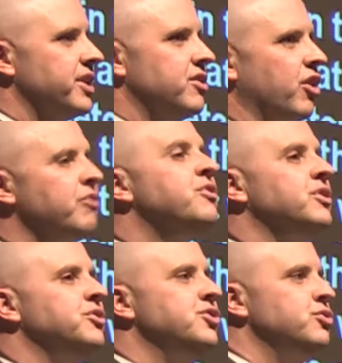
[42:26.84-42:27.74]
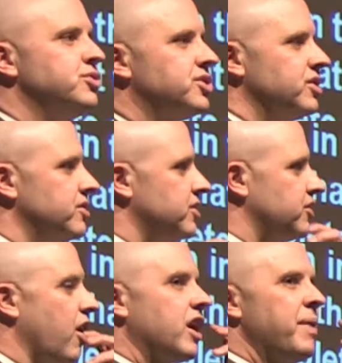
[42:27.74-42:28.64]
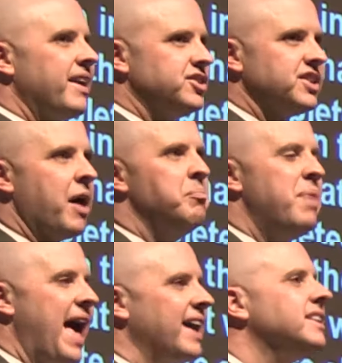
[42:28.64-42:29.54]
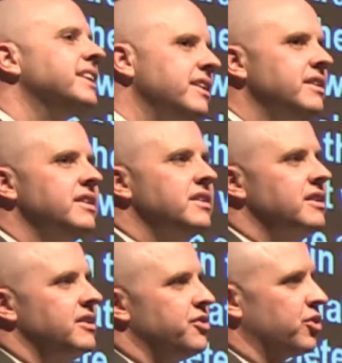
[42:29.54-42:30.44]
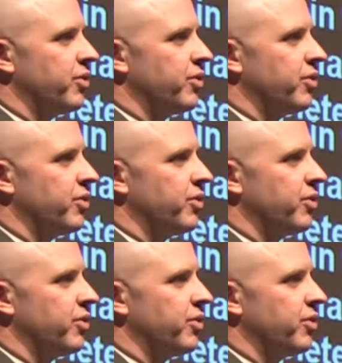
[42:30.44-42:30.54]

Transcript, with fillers: that Garfield used to, to talk about just how badly the